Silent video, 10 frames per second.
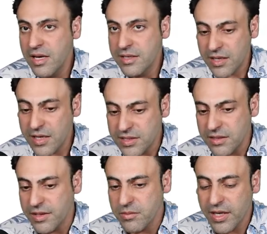
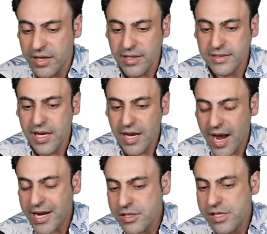scientific, because
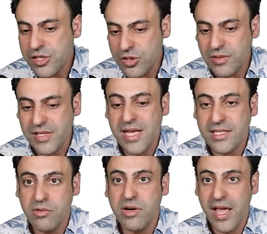actually it shows the
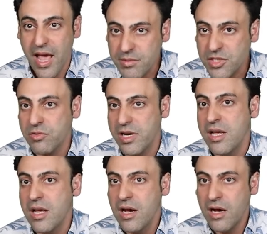stereochemistry
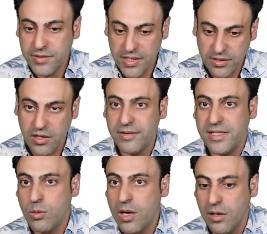of this stuff
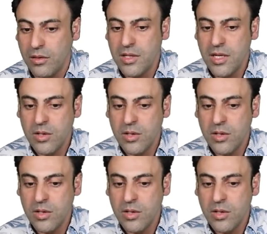as well.